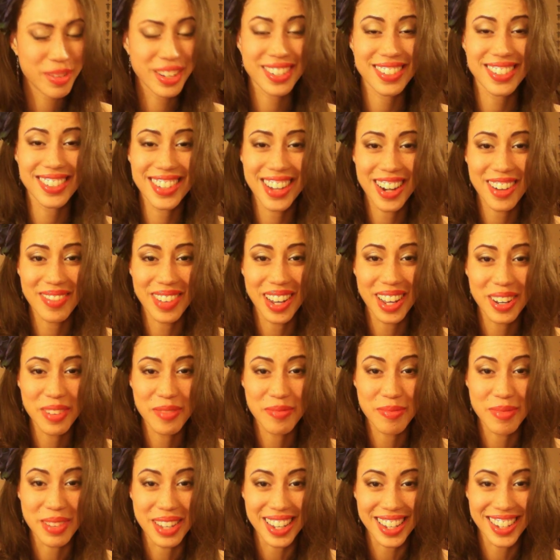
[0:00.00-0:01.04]
pictures that I found
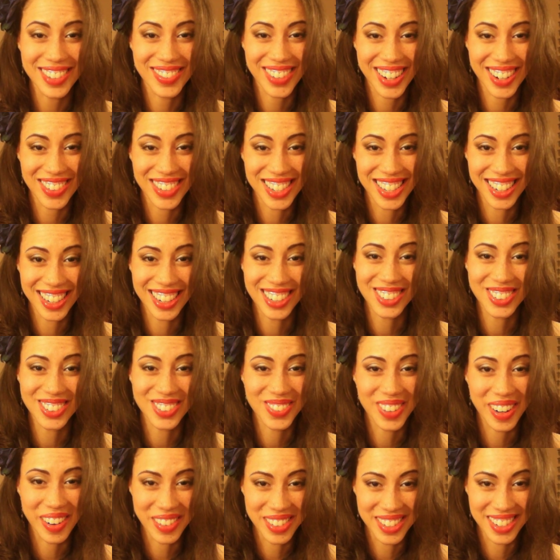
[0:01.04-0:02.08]
of me when I was little,
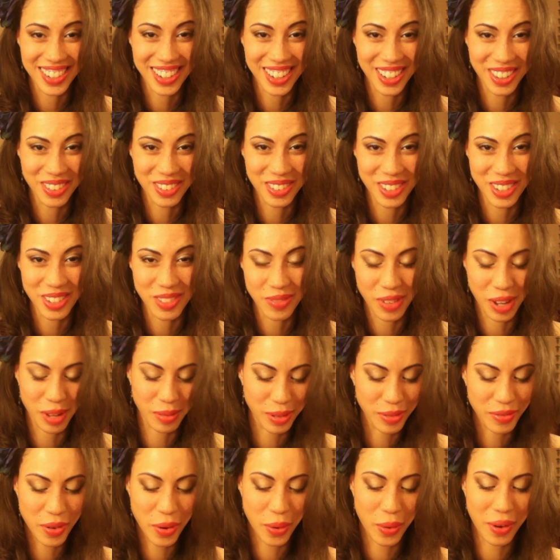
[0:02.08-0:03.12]
when I was looking through these
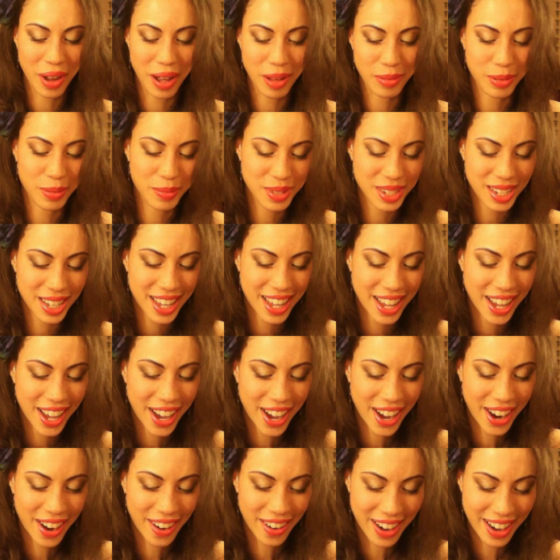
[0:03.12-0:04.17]
family photo albums.
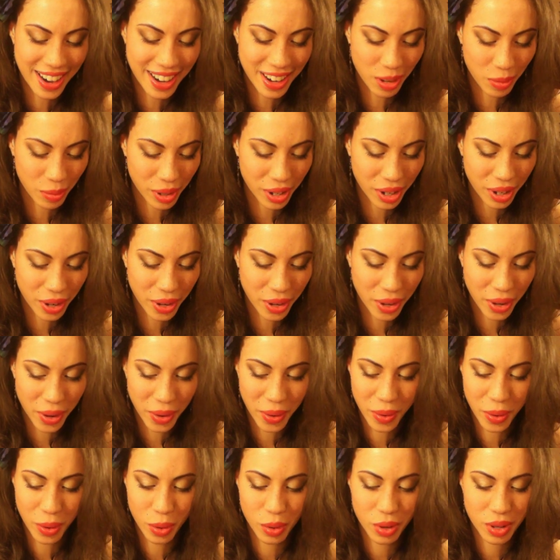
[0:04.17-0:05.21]
Alright, I'm gonna
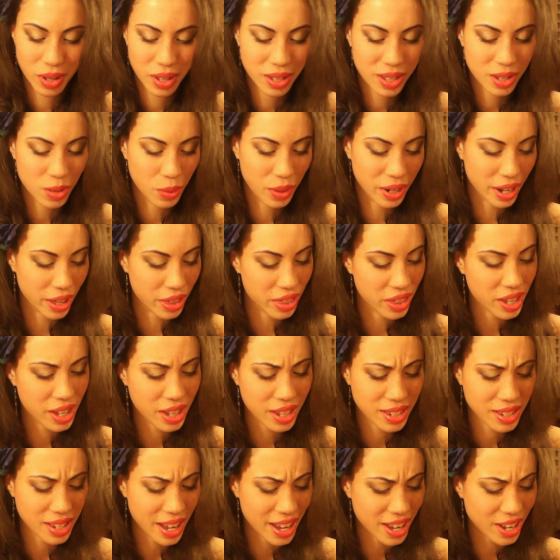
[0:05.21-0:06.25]
go what I
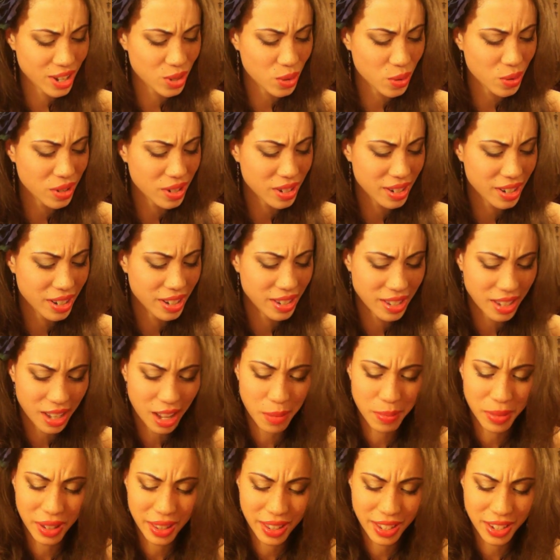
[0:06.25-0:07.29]
think is age order, because a
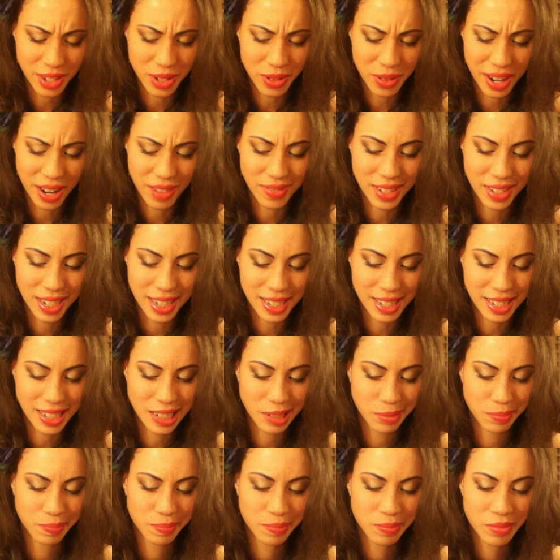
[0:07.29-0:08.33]
couple of these don't have dates in
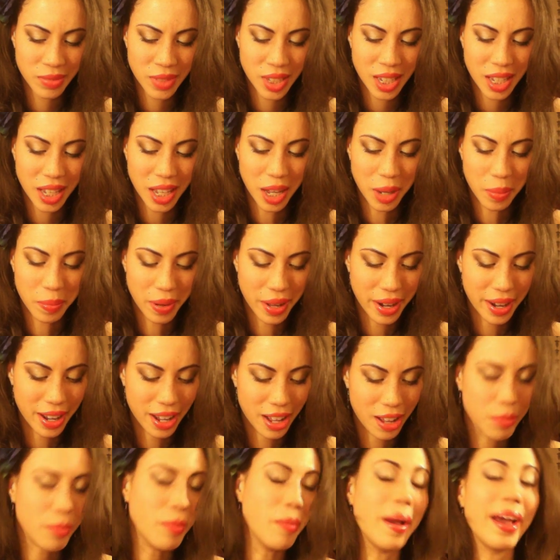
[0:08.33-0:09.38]
them. But
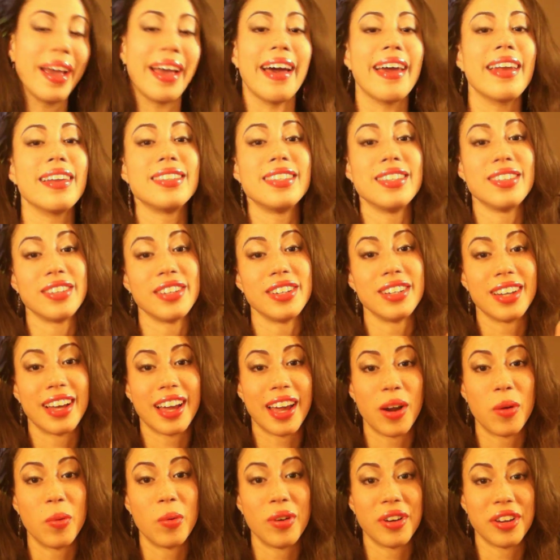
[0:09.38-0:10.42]
um, I gotta tell you, I
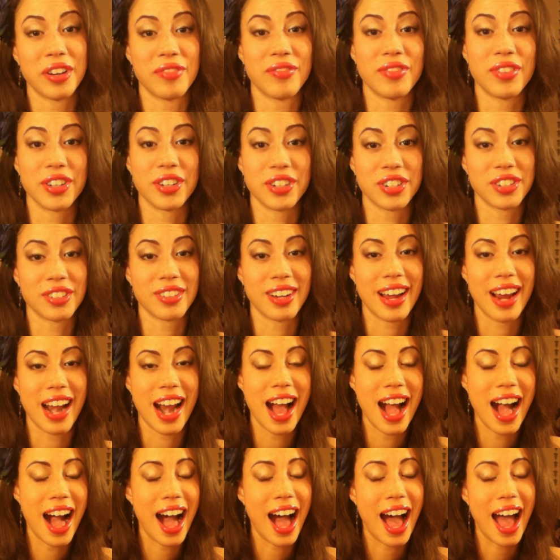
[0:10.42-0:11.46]
gotta warn you first, right?
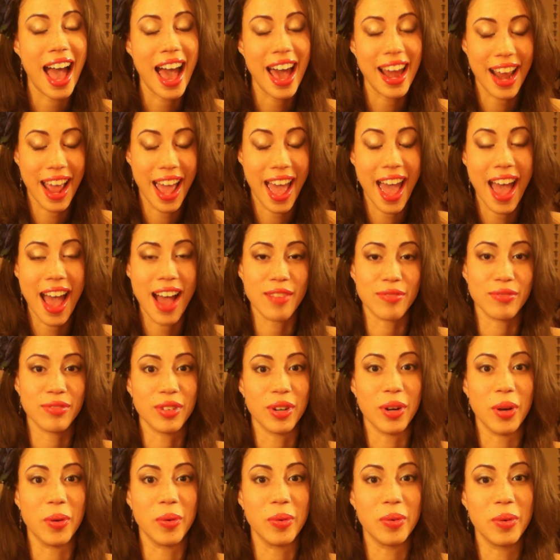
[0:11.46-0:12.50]
I had an
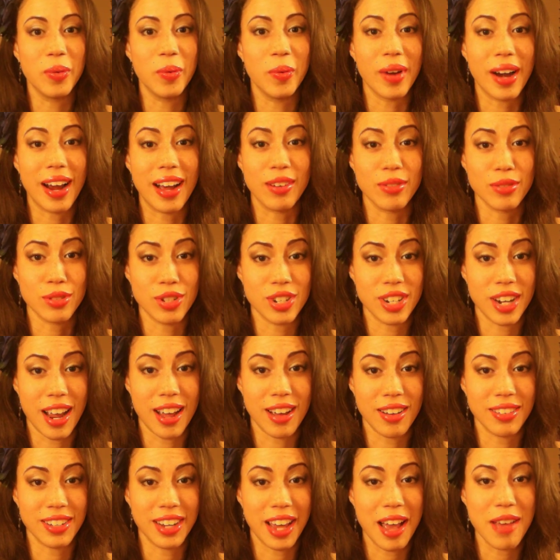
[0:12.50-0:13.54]
afro when I was a
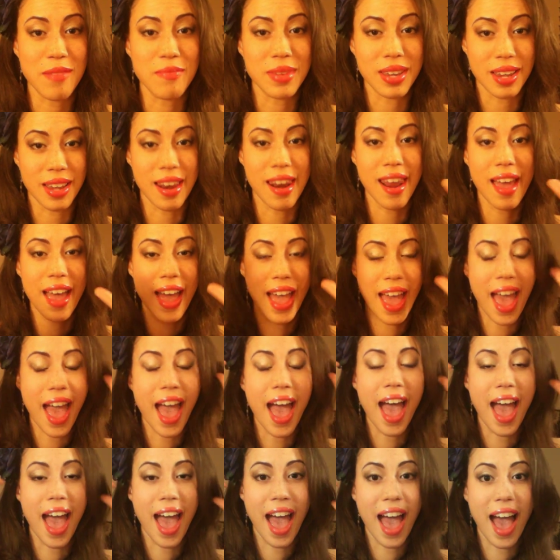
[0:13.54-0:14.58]
child. I mean,
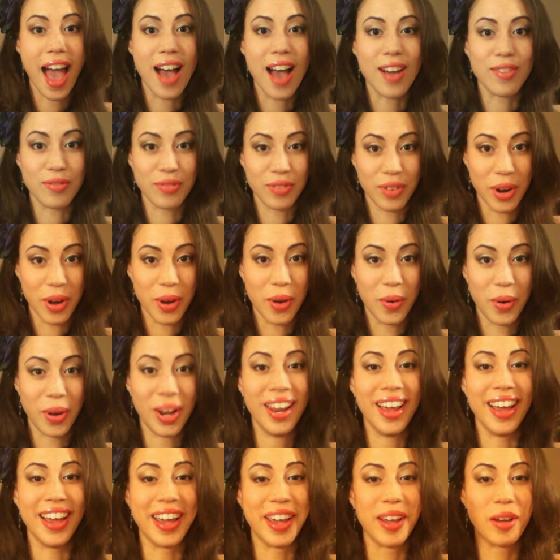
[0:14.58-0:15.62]
afro.
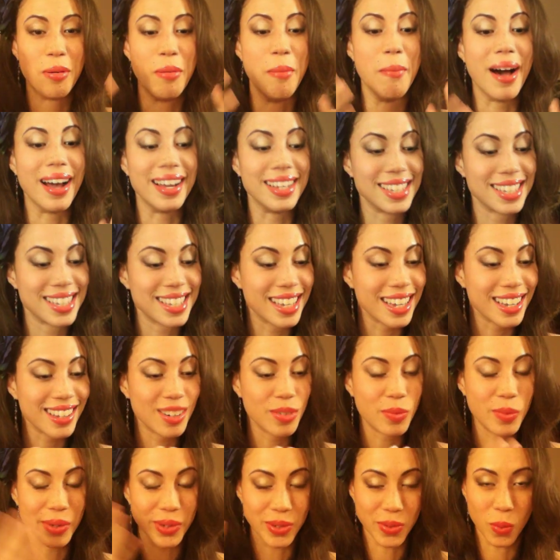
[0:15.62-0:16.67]
Like my
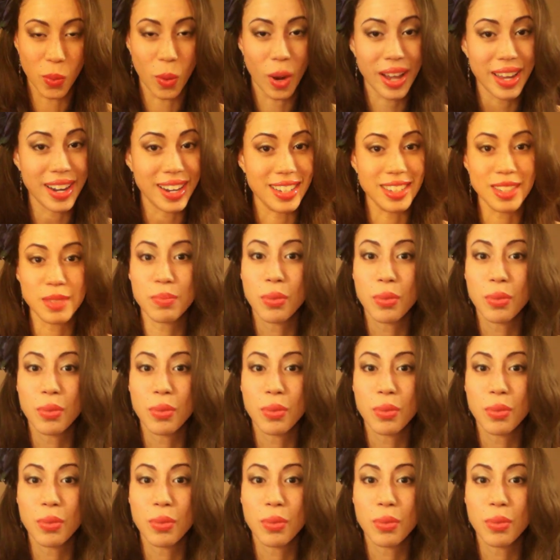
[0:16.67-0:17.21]
skin was white as